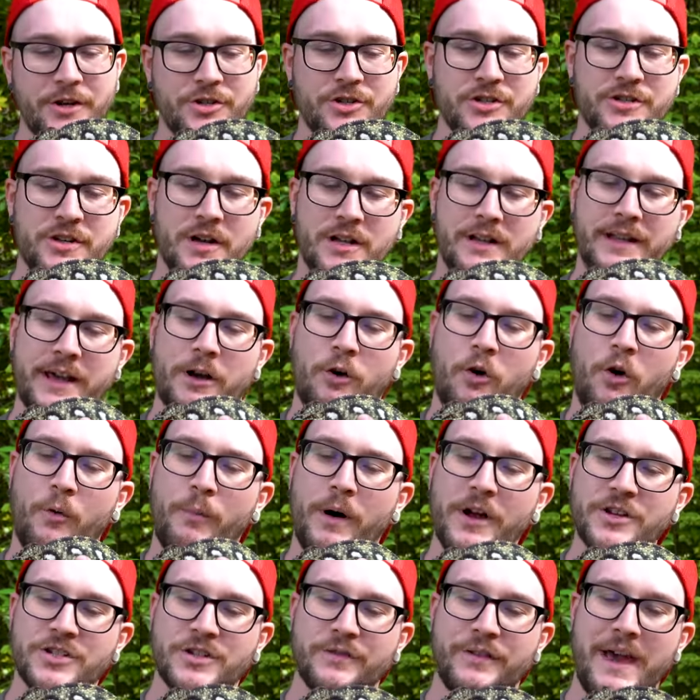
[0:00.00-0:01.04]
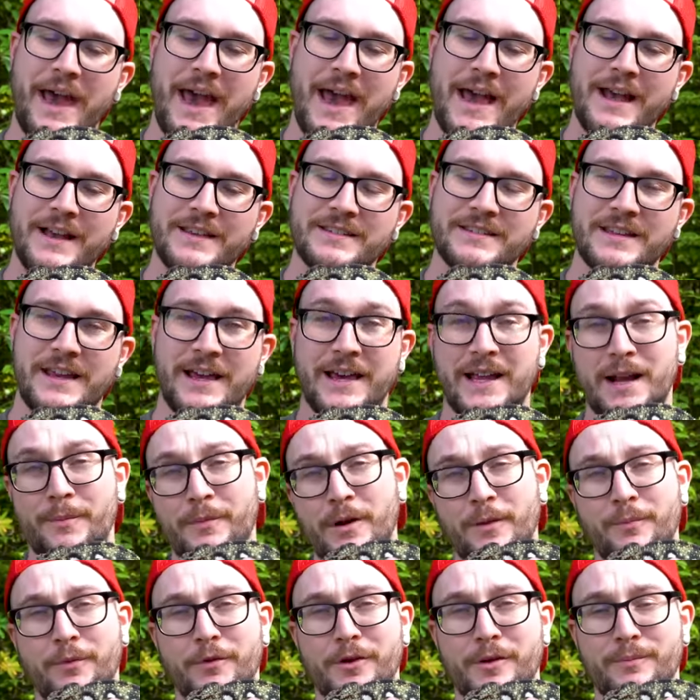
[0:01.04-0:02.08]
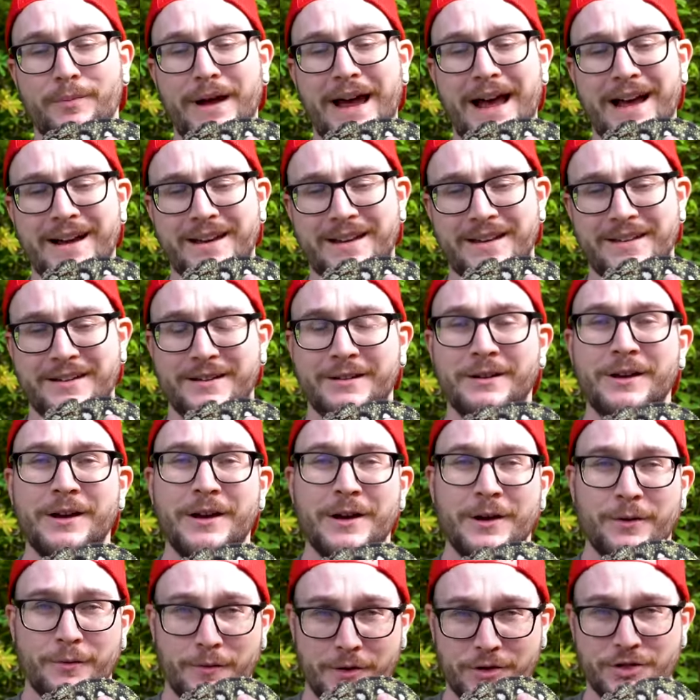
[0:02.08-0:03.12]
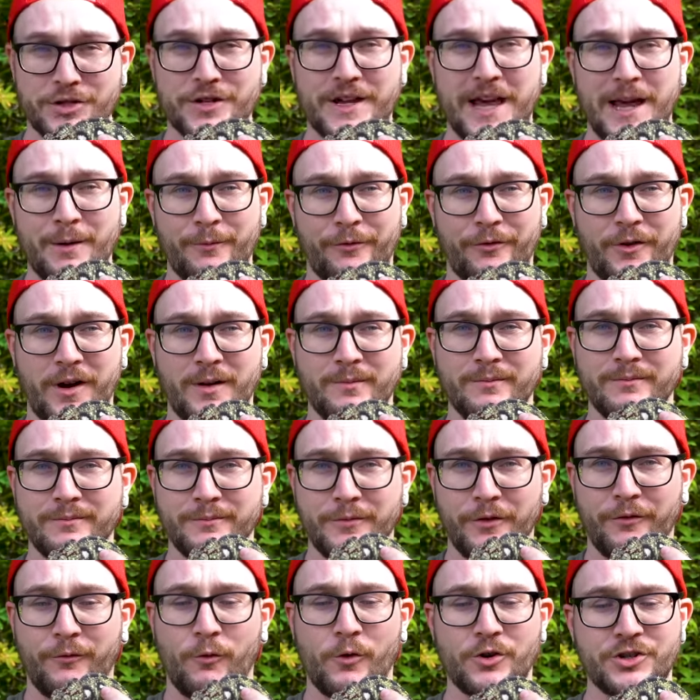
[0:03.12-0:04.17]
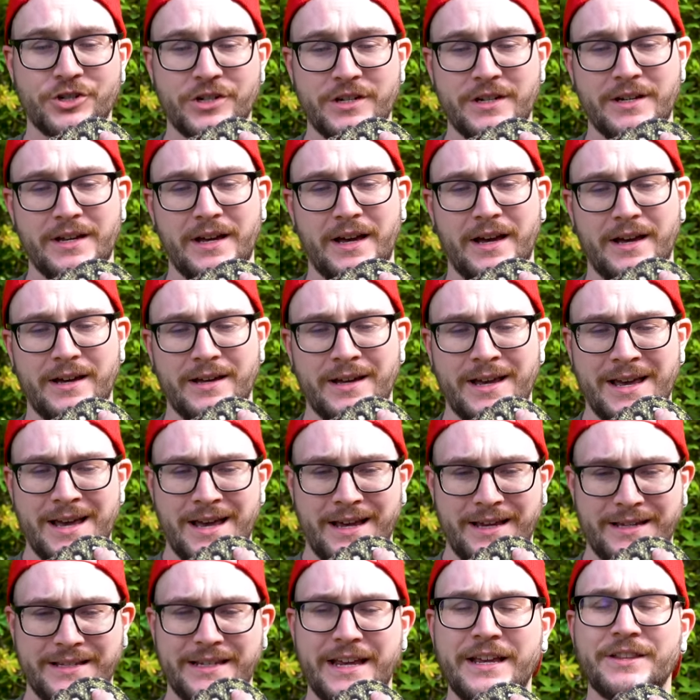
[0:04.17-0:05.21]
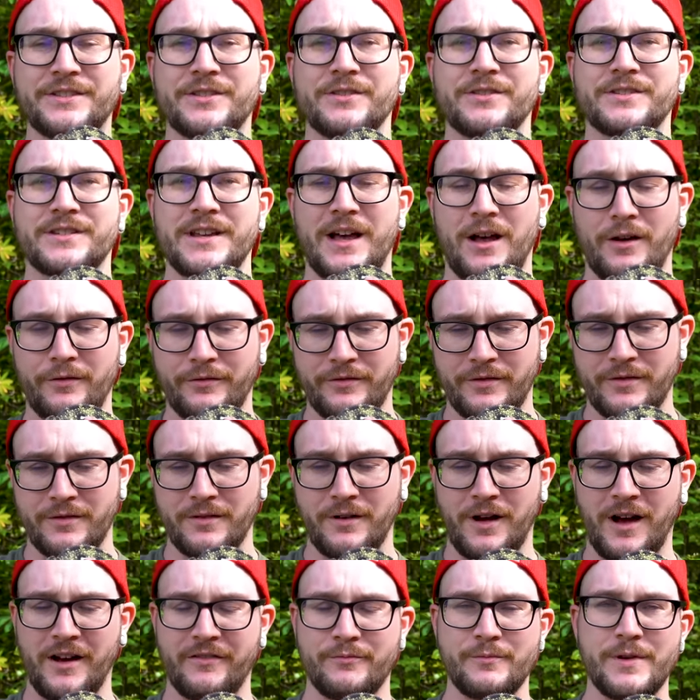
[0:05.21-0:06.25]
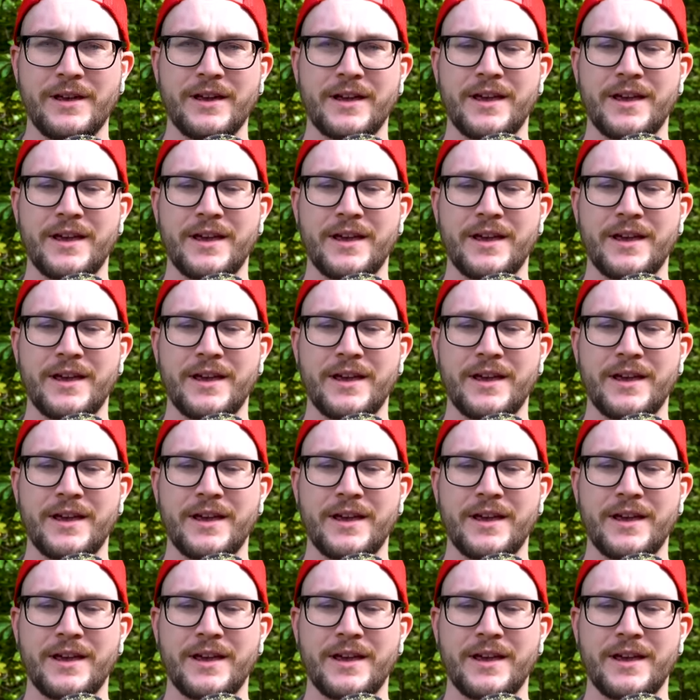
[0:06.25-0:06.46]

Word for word: She's gonna lay a whole bunch of eggs, and I'm gonna put her back where she came from before she uh, yeets herself off me